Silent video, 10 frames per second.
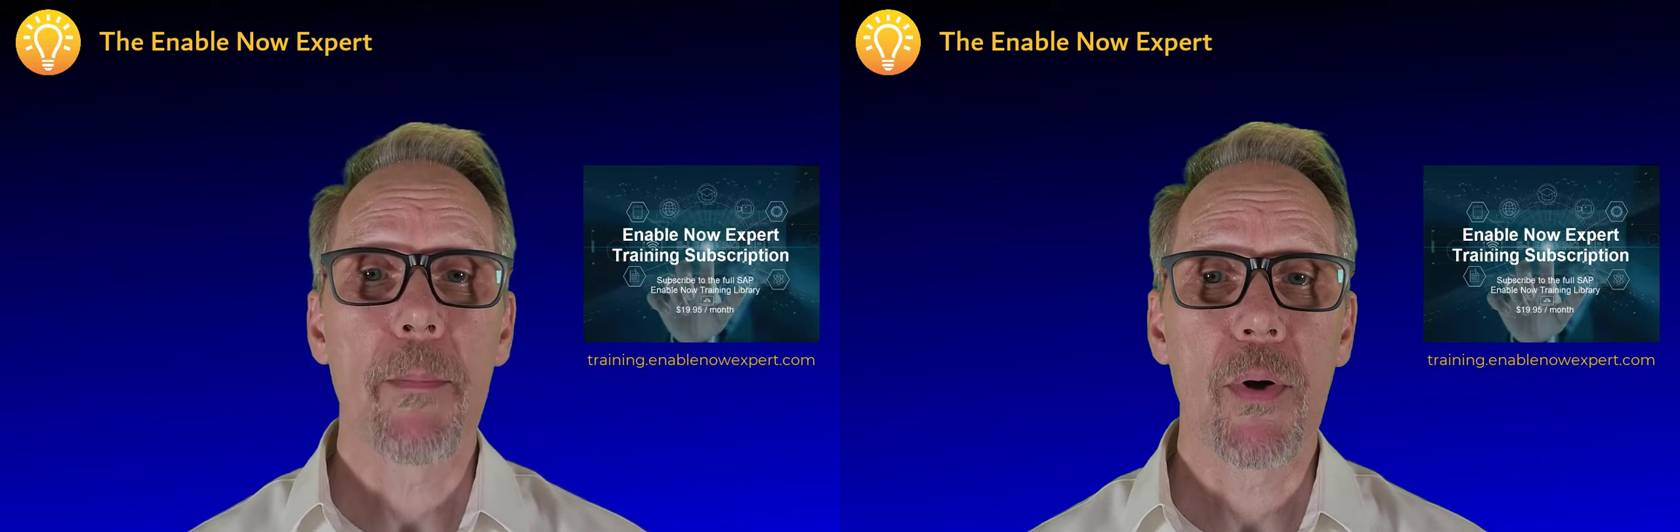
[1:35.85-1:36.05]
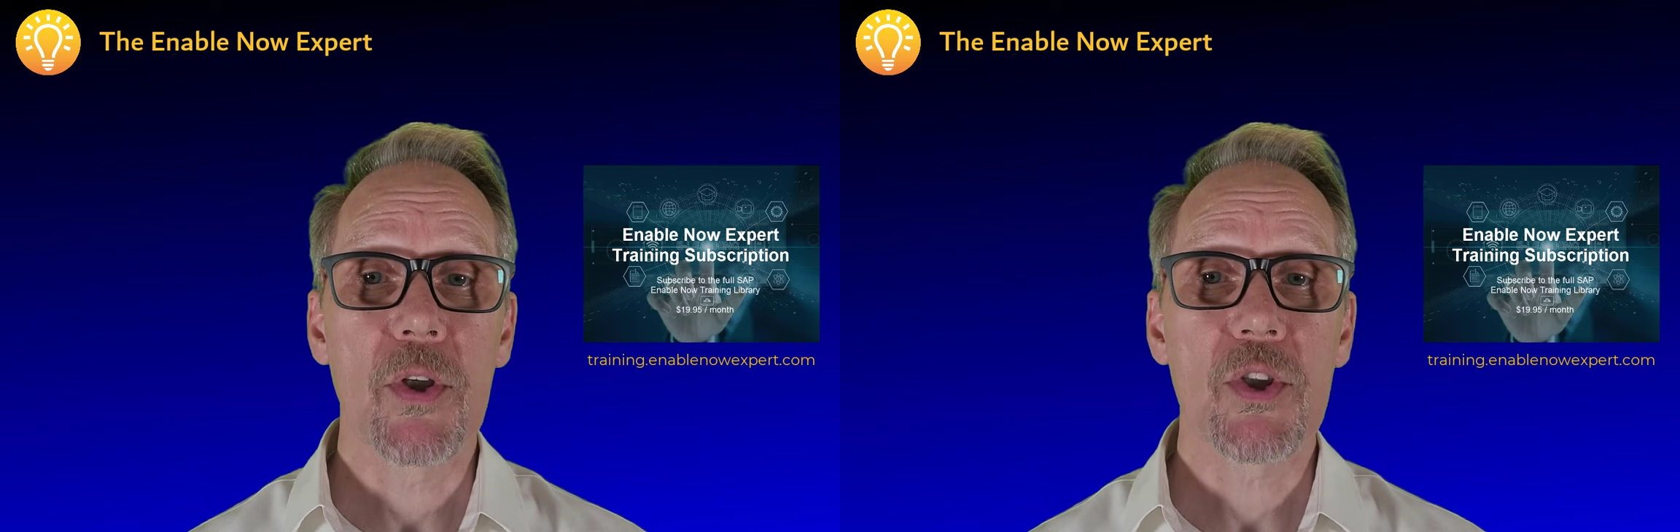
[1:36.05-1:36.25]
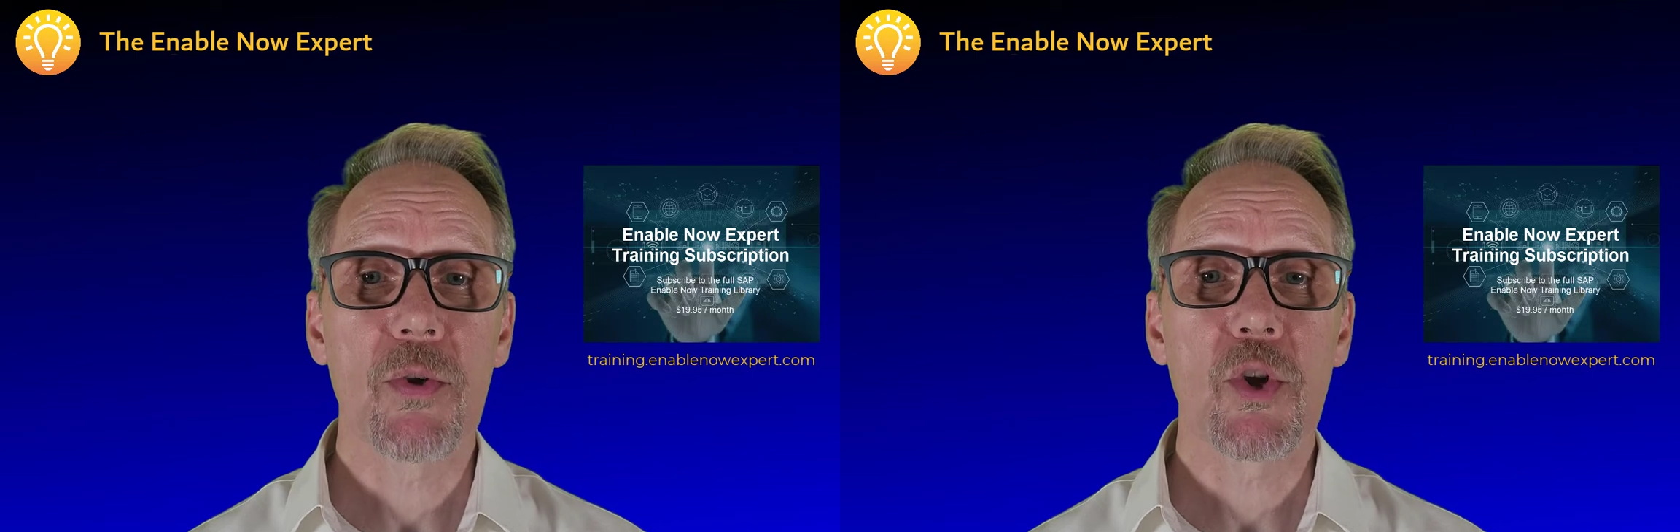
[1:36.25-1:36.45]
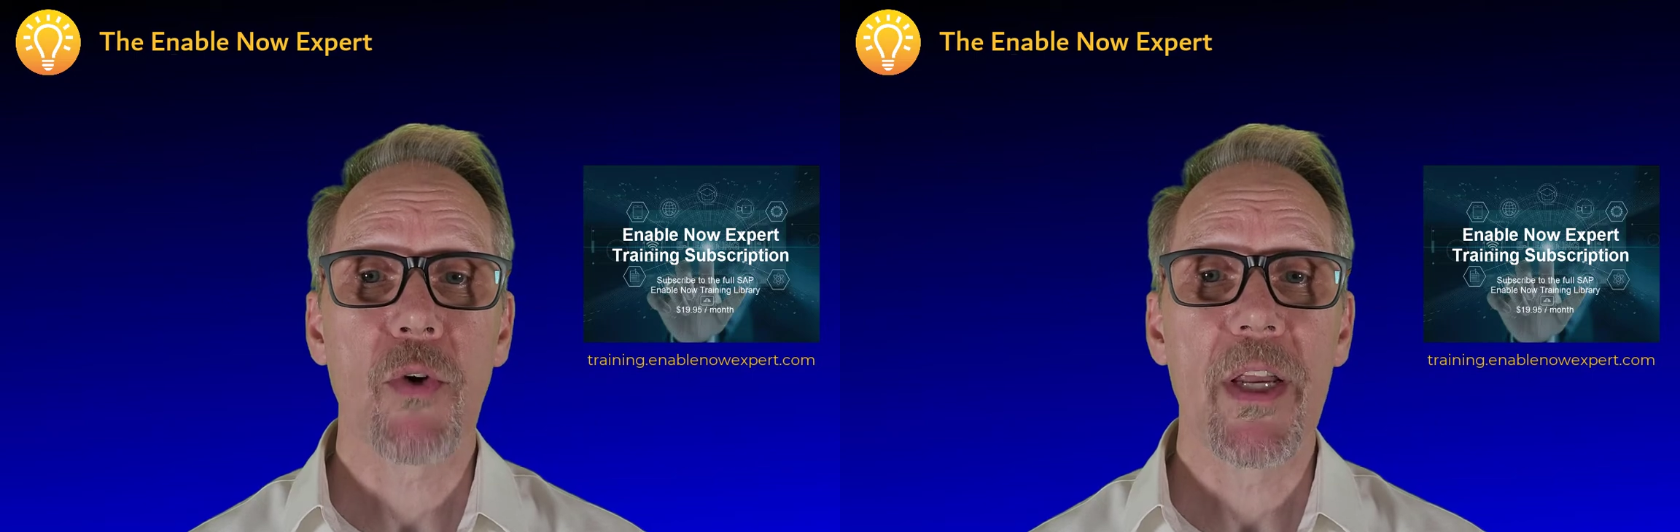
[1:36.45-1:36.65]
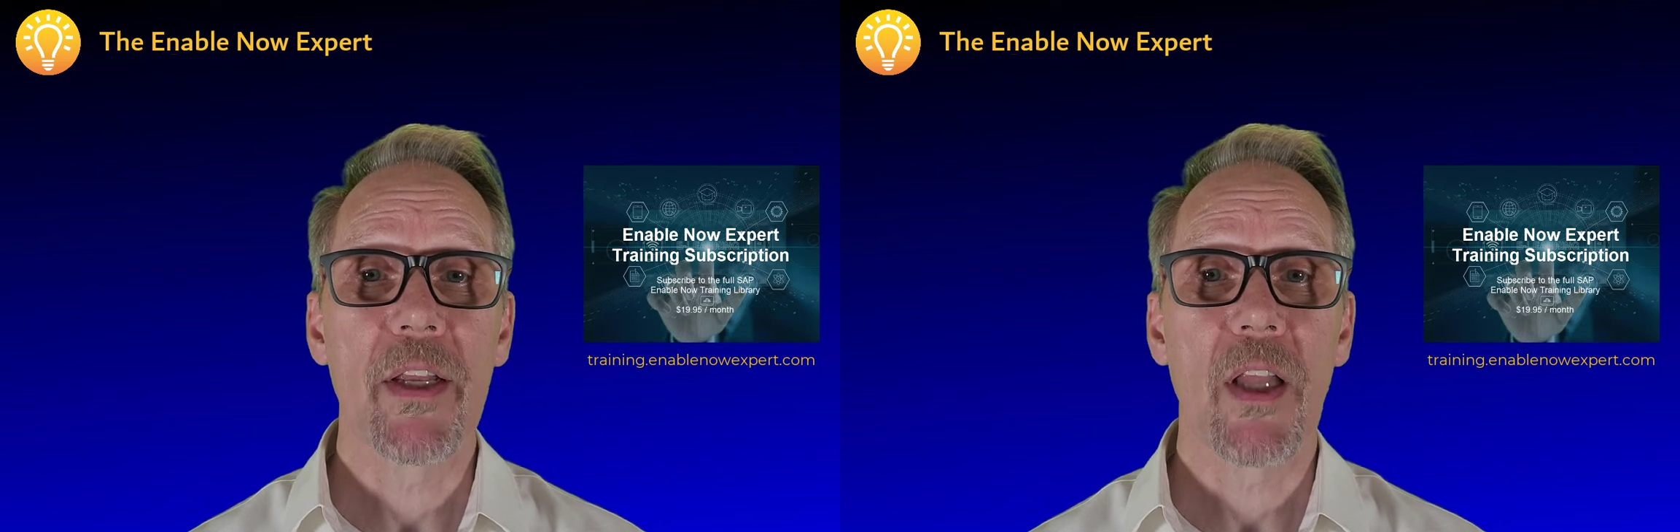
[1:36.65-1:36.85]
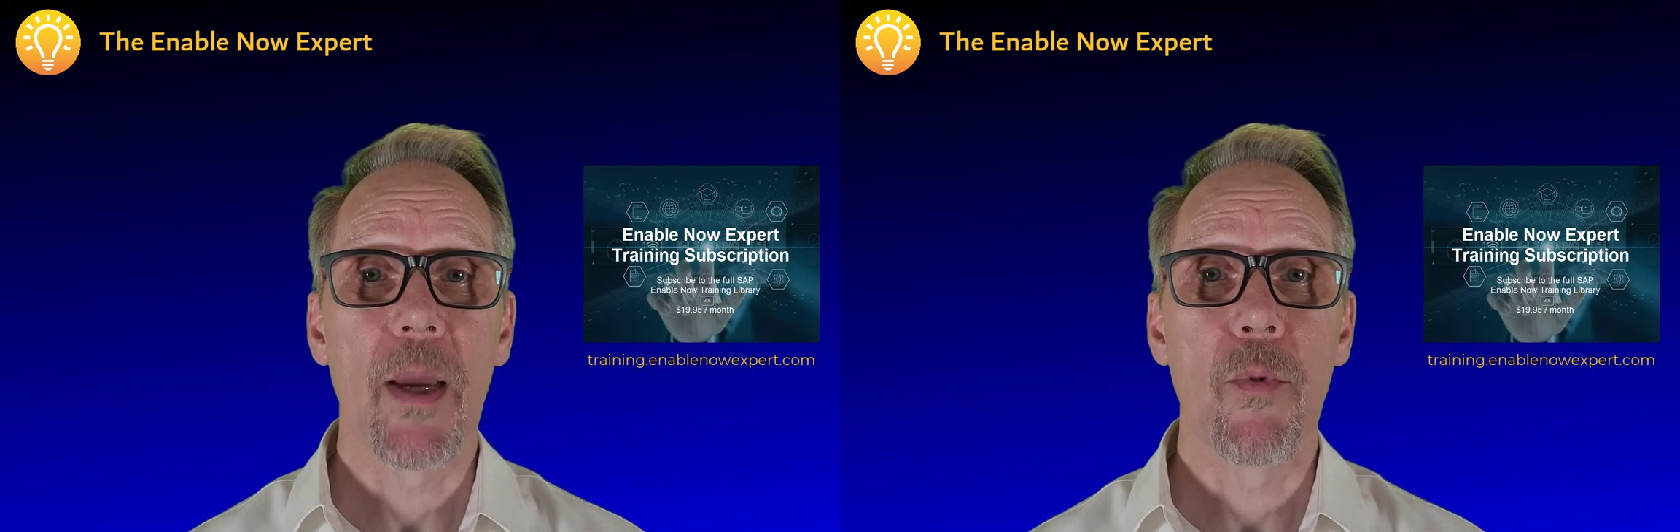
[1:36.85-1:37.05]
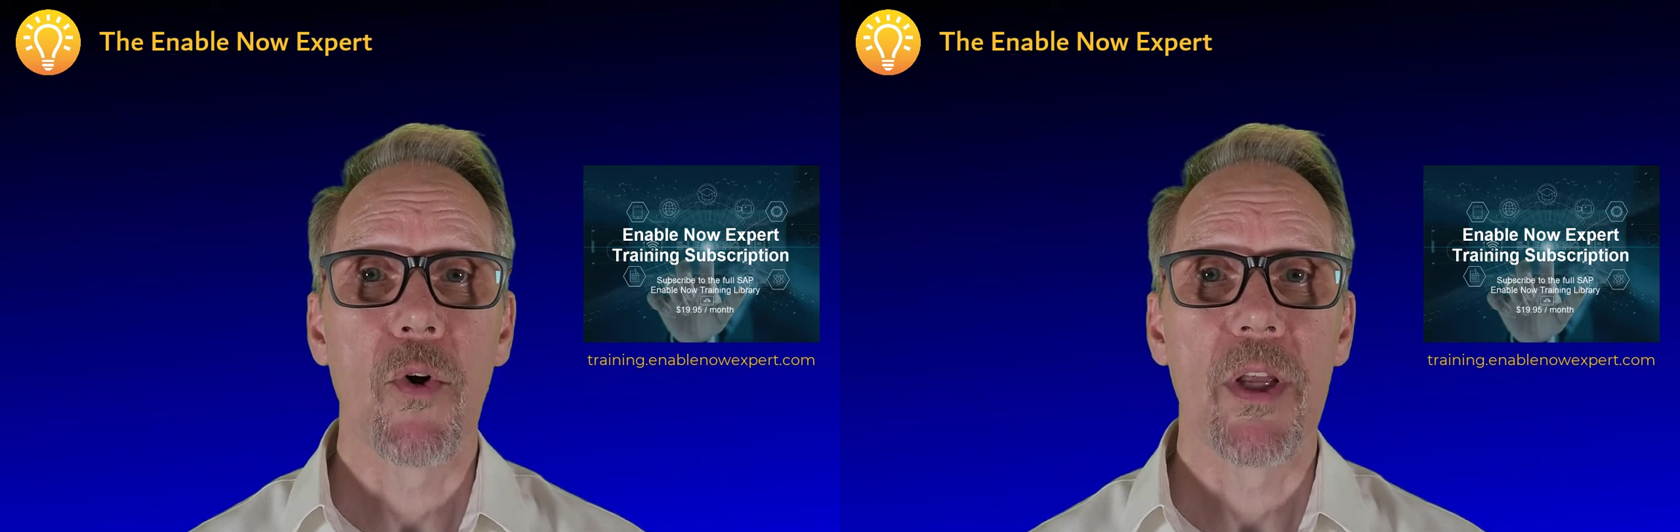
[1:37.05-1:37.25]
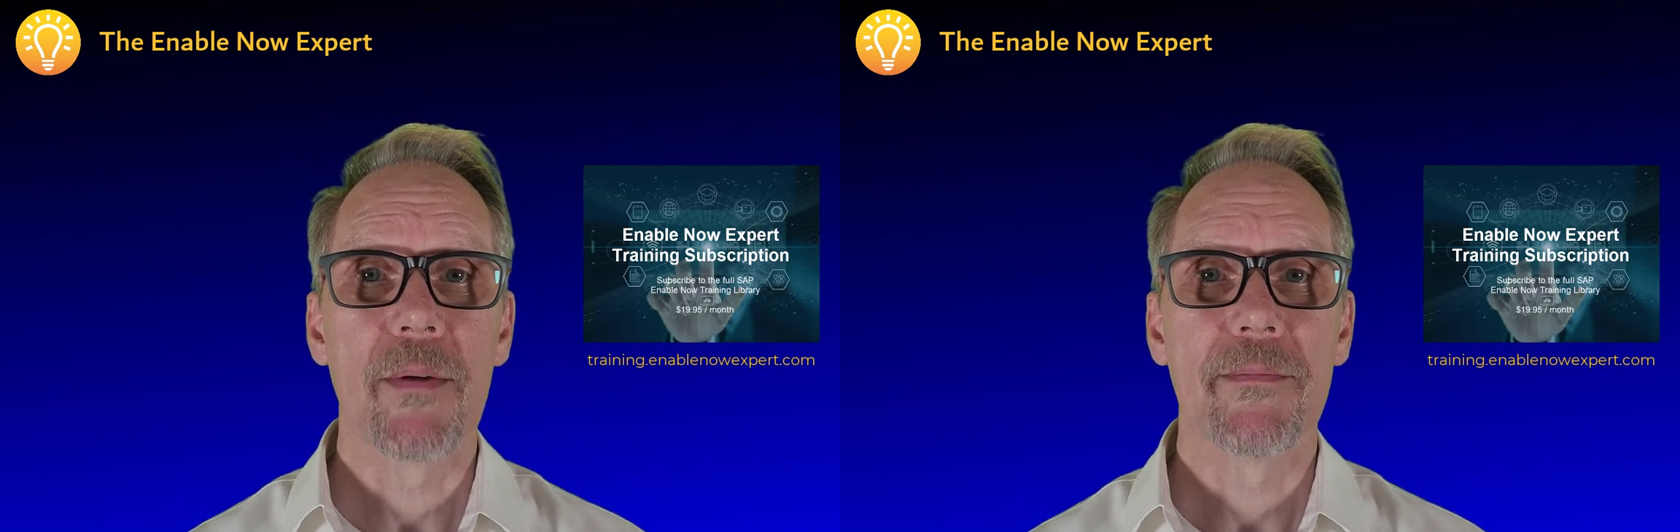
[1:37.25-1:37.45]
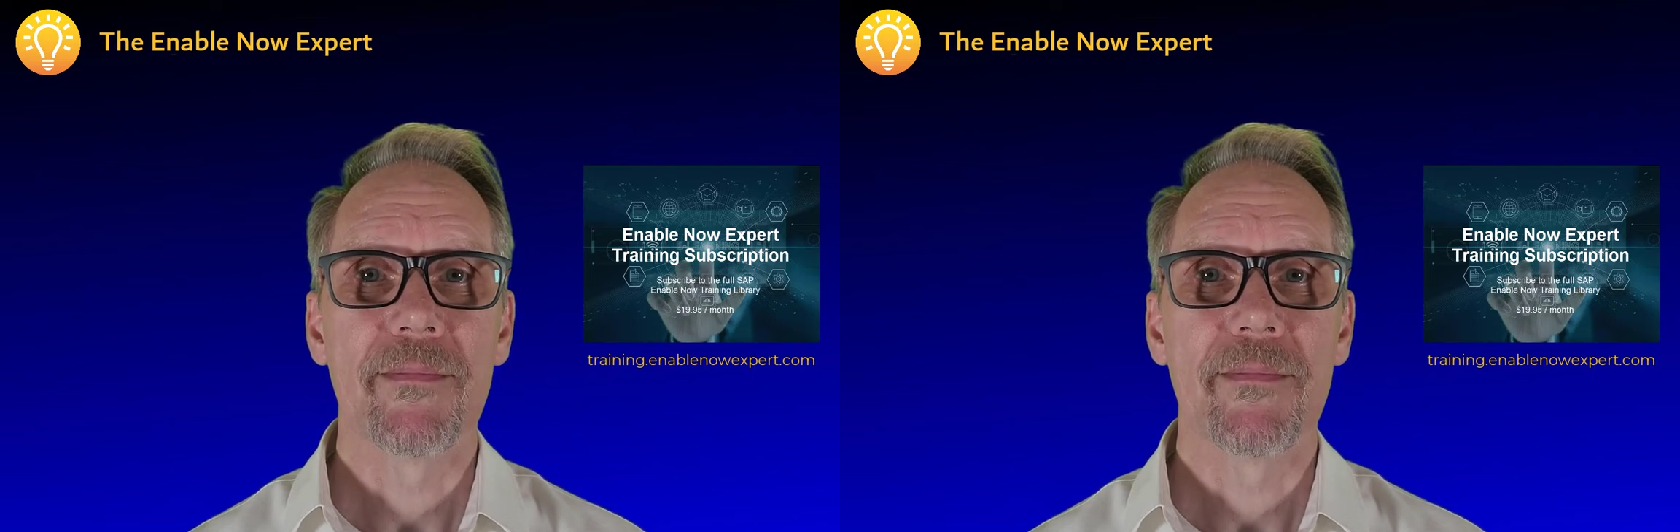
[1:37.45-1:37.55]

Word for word: personal training library.